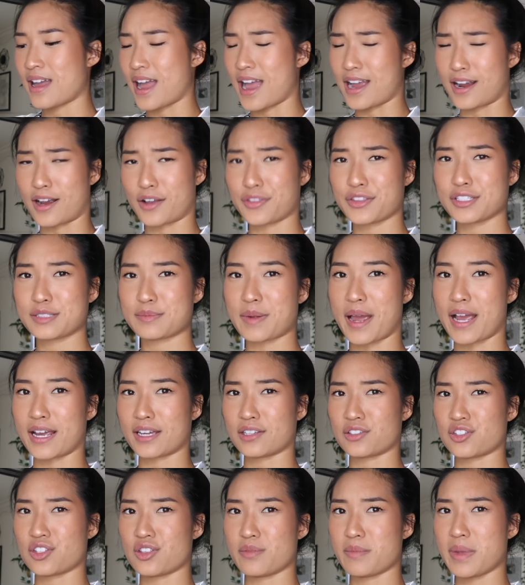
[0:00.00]
i got this
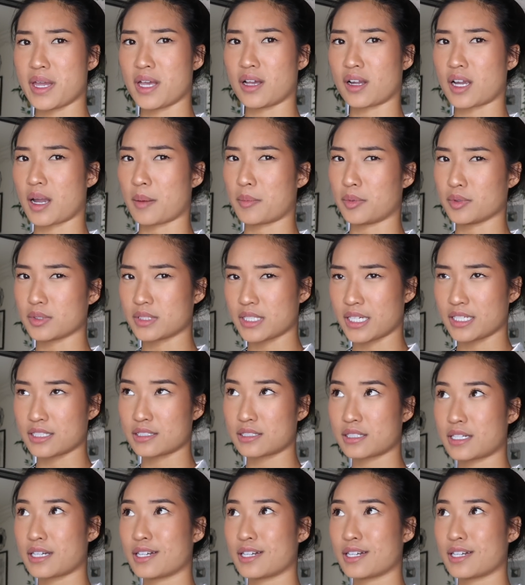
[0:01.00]
package in the mail a couple days